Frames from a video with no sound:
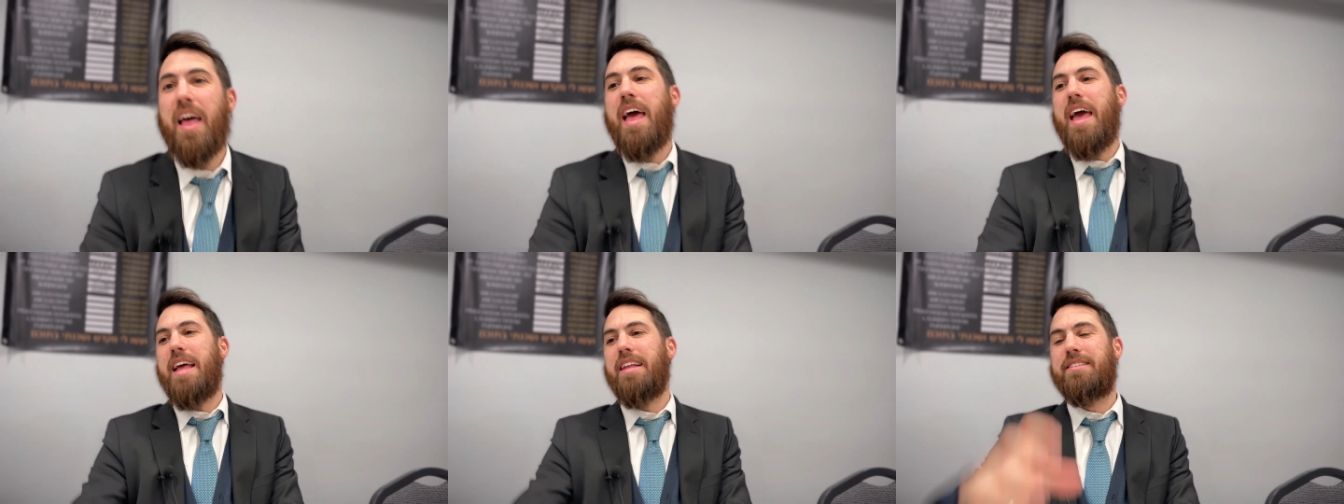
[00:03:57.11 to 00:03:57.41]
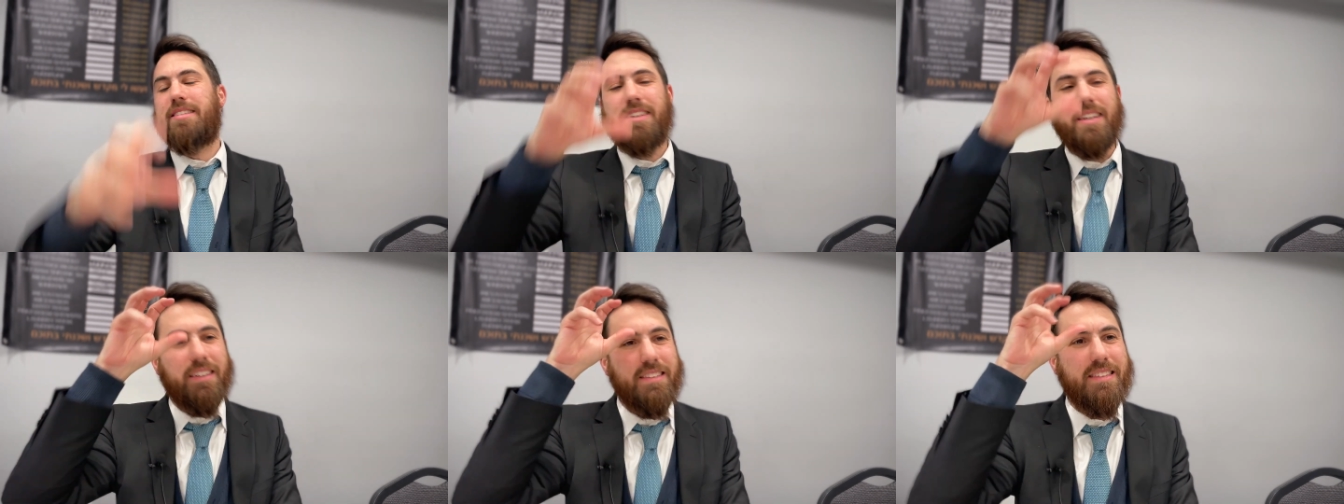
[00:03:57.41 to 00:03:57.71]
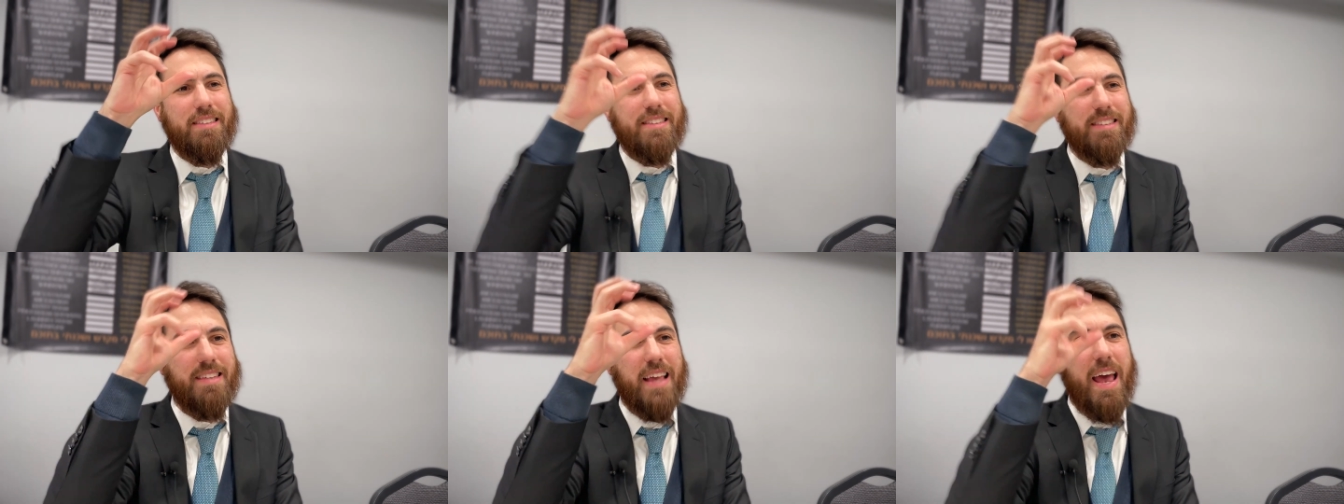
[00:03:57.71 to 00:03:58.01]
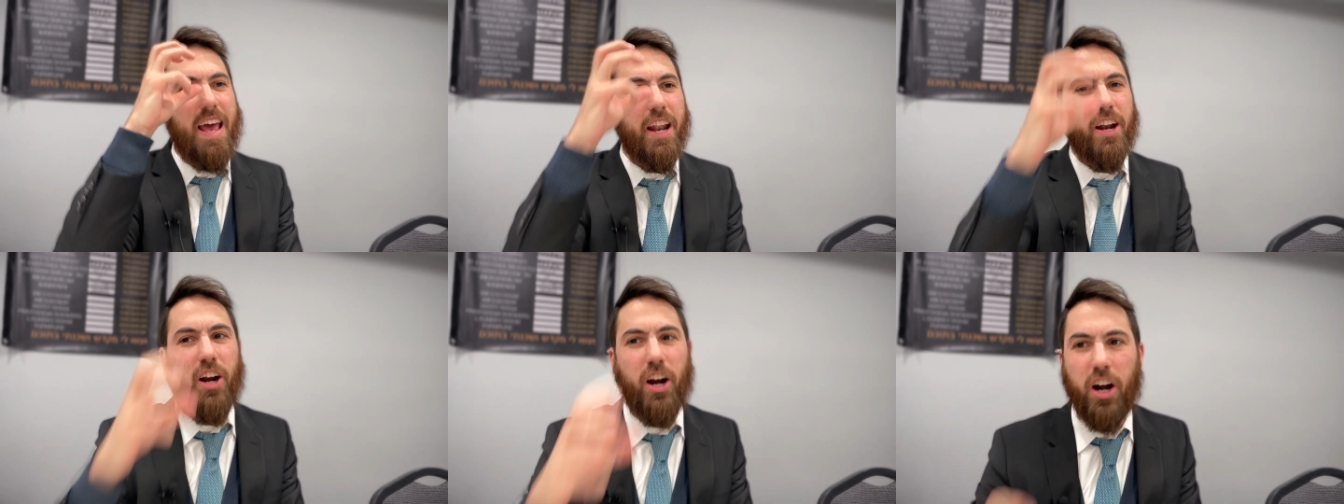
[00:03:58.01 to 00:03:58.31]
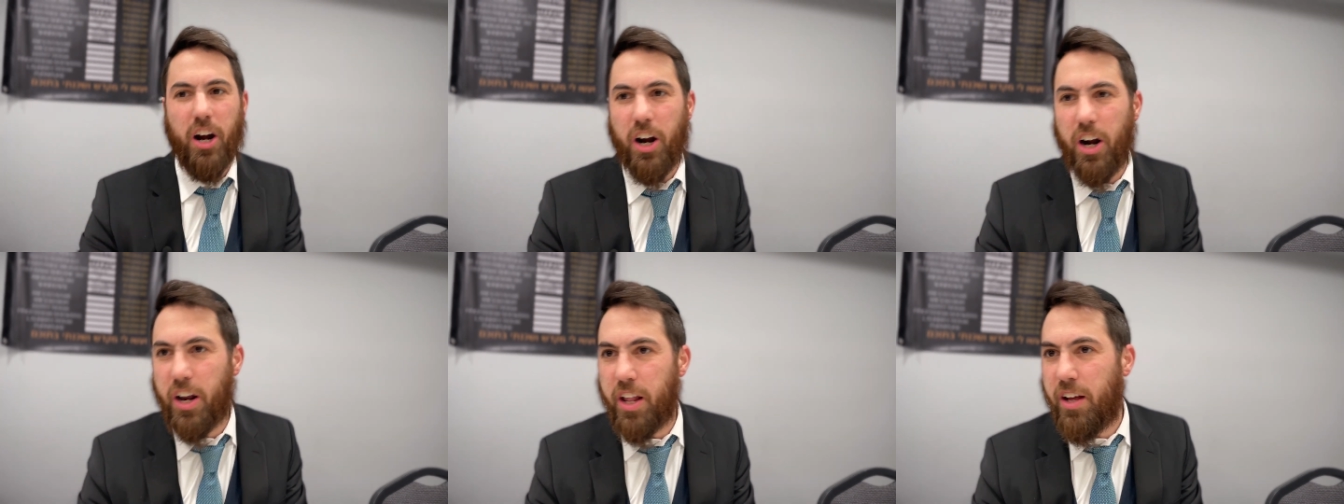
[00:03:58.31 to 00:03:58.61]
it's
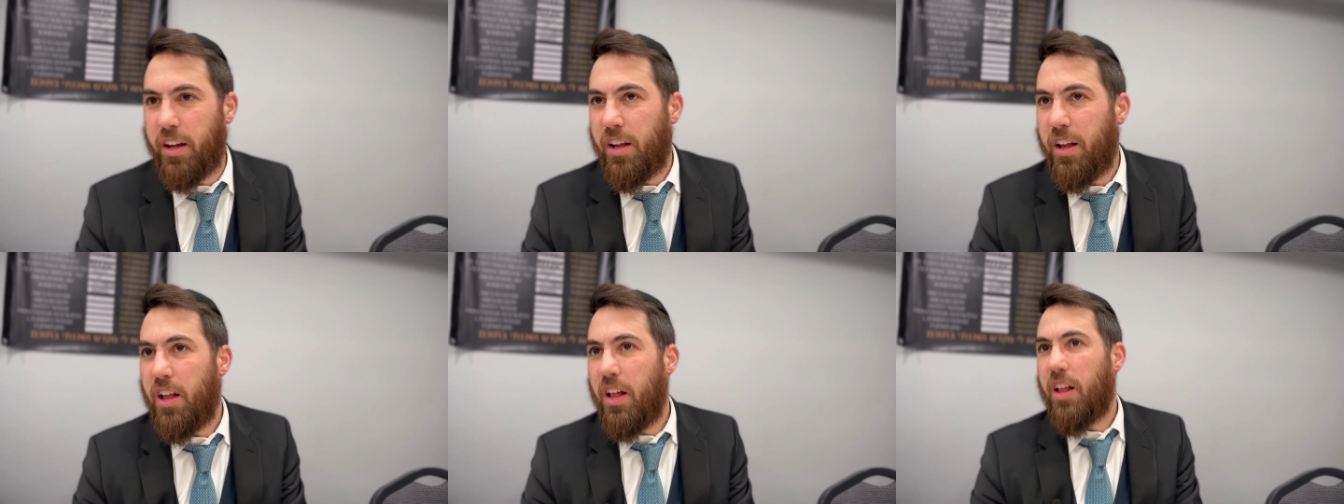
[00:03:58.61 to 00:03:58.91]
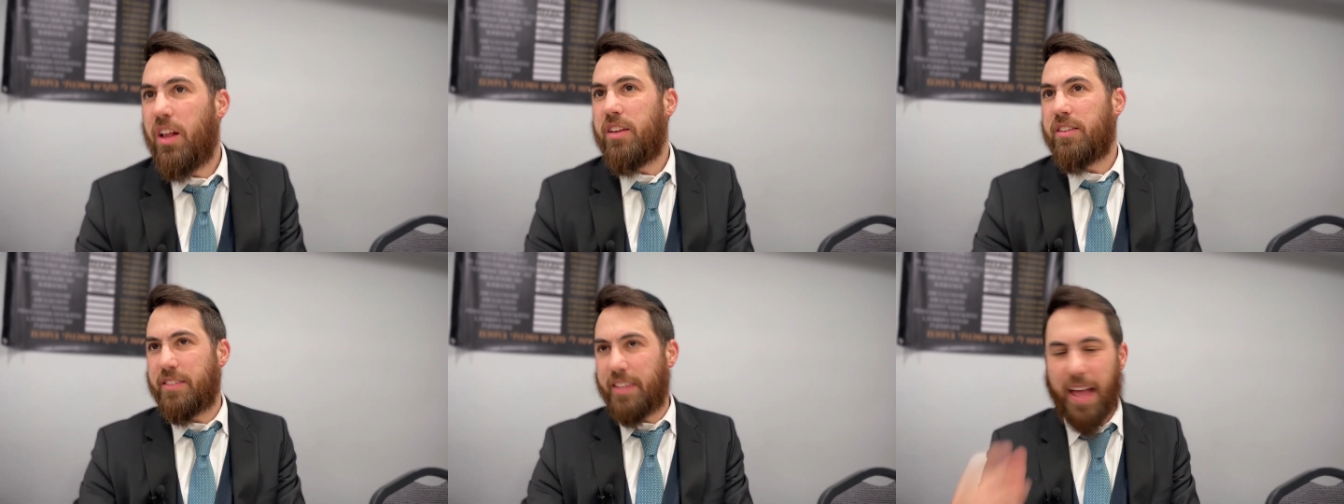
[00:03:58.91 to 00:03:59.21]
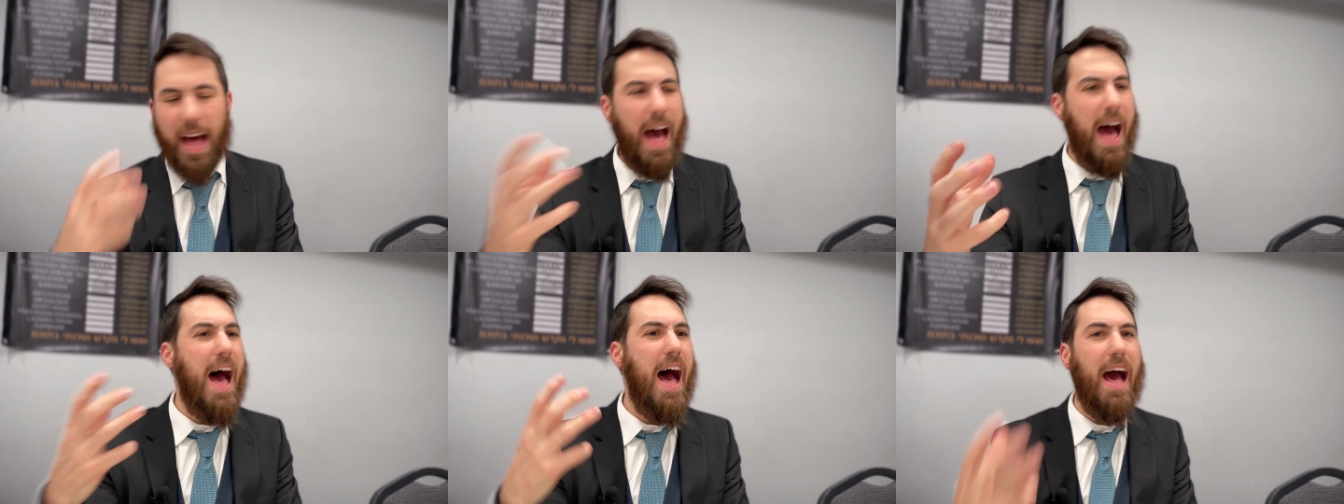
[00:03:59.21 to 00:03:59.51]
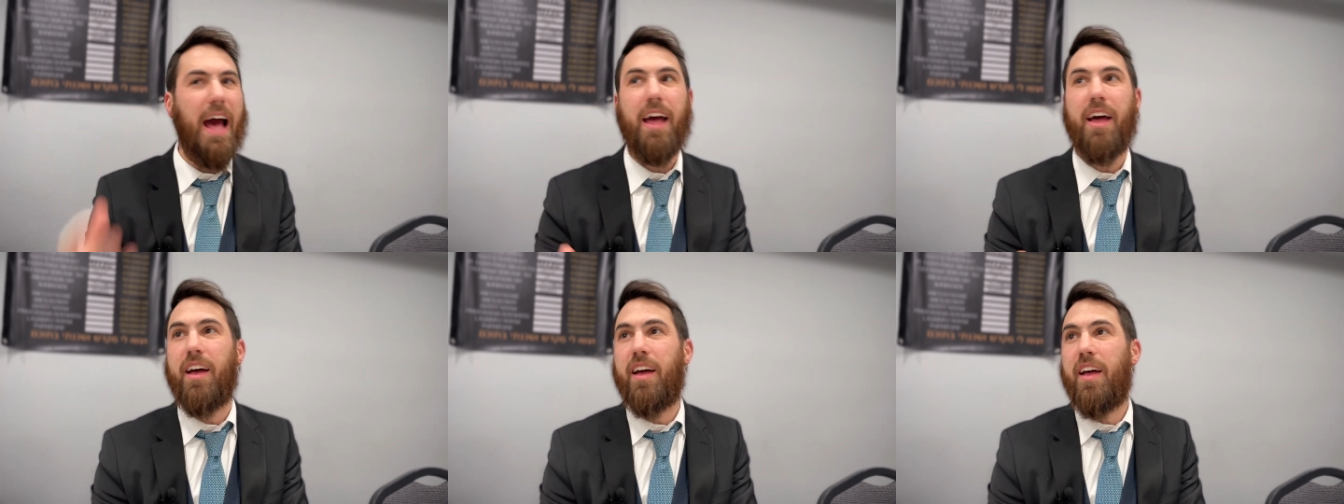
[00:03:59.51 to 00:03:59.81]
considered schach.